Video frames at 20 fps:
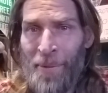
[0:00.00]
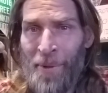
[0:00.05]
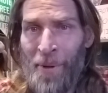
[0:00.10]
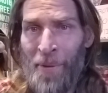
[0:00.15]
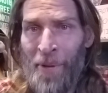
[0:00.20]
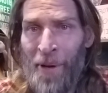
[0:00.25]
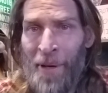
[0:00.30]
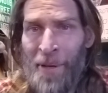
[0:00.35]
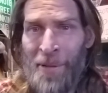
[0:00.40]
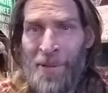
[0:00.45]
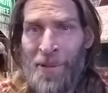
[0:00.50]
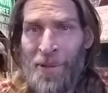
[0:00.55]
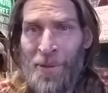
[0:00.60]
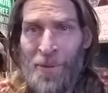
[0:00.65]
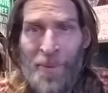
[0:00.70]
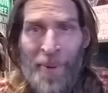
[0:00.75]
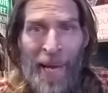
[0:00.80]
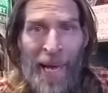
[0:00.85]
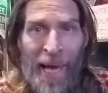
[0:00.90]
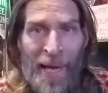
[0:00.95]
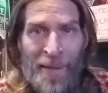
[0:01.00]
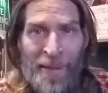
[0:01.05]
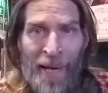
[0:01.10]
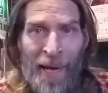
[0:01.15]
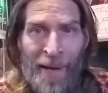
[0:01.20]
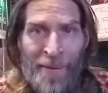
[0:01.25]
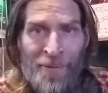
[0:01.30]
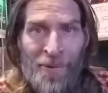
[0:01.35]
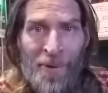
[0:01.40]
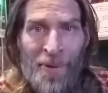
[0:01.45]
They're there to react
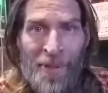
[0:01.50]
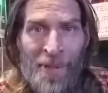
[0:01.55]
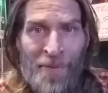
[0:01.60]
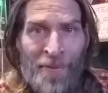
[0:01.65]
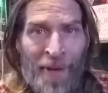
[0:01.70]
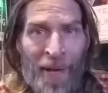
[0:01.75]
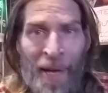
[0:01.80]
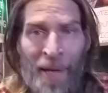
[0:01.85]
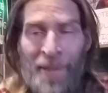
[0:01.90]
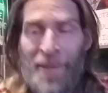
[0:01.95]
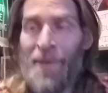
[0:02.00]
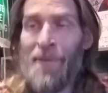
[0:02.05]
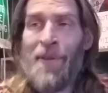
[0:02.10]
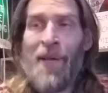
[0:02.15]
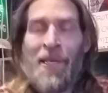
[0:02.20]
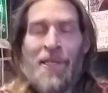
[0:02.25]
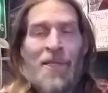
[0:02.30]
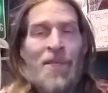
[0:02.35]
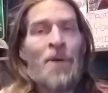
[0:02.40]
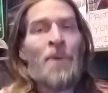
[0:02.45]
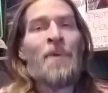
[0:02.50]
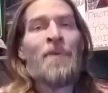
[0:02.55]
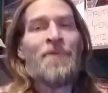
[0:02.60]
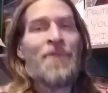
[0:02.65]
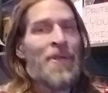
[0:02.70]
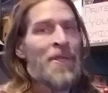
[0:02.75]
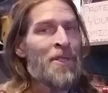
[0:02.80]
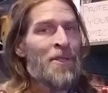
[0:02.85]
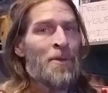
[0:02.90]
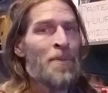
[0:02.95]
after the fact, and that's no
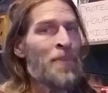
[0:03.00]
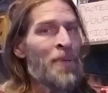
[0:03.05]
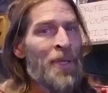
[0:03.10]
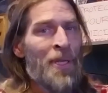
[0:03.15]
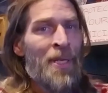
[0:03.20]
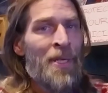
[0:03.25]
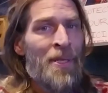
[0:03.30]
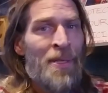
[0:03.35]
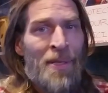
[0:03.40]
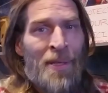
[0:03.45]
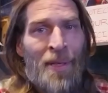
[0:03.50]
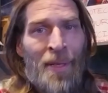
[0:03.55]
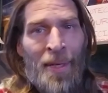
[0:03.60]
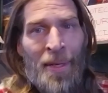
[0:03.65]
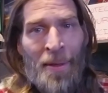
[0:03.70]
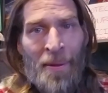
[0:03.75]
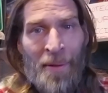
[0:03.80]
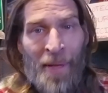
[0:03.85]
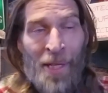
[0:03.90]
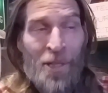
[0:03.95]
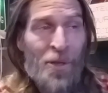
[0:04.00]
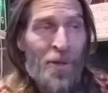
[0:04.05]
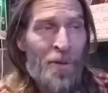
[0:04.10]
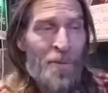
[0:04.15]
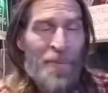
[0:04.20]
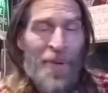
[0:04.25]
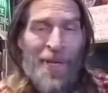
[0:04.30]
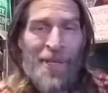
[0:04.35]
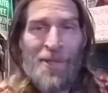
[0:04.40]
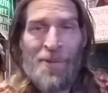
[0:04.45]
offense to police. They do the
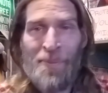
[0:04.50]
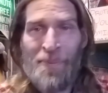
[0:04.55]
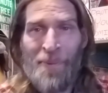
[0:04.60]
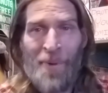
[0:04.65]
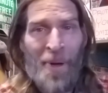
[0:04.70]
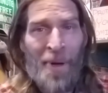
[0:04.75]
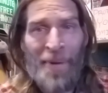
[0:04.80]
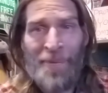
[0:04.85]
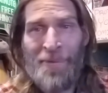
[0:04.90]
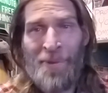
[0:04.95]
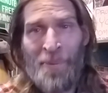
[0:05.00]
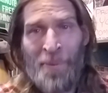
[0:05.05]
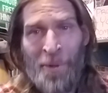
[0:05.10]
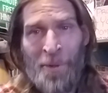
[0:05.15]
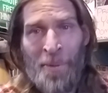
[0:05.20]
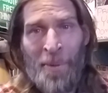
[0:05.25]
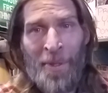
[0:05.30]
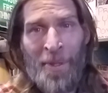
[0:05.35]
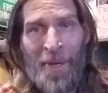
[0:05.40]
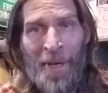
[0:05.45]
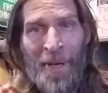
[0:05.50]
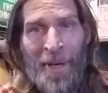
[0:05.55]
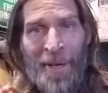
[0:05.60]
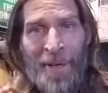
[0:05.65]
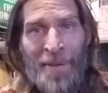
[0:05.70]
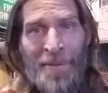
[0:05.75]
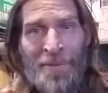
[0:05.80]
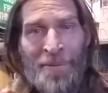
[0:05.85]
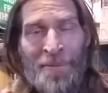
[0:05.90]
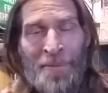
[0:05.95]
best often with what they
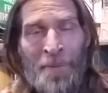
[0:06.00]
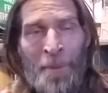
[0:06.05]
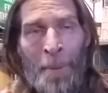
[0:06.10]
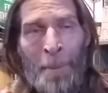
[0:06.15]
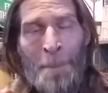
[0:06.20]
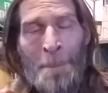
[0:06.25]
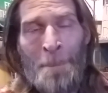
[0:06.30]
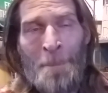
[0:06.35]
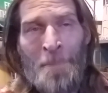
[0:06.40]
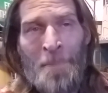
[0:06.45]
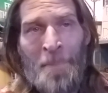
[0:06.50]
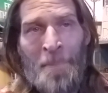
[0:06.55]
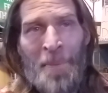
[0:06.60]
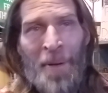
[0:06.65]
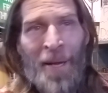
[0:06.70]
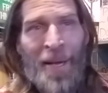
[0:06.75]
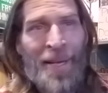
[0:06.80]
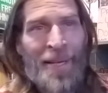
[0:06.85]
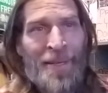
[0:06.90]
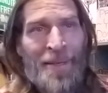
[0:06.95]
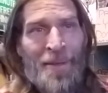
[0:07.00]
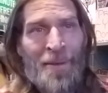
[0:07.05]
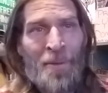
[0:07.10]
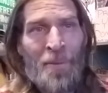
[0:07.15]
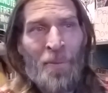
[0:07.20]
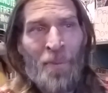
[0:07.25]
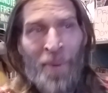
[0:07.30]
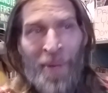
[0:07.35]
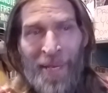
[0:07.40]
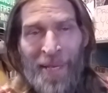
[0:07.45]
have, but
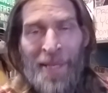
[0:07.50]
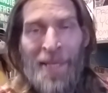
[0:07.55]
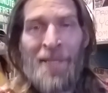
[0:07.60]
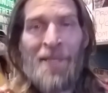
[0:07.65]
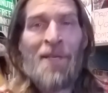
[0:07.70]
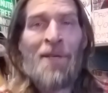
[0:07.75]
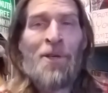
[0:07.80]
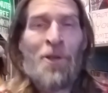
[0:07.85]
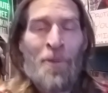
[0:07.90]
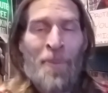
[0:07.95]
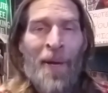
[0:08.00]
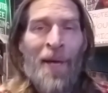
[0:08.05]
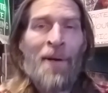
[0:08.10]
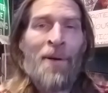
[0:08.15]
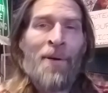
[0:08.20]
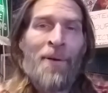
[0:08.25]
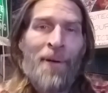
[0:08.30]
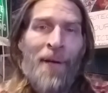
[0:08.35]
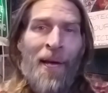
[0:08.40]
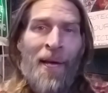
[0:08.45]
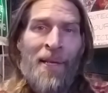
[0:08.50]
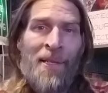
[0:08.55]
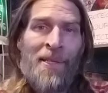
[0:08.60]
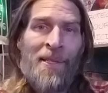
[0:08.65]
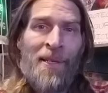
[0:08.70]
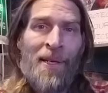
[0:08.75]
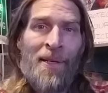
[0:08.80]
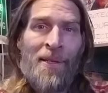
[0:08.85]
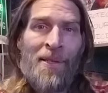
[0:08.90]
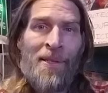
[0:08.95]
we need to do better as
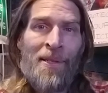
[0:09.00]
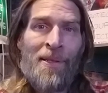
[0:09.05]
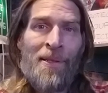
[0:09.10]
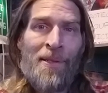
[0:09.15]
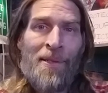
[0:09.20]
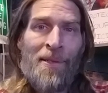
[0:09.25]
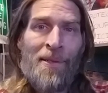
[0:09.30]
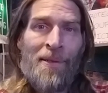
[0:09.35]
citizens.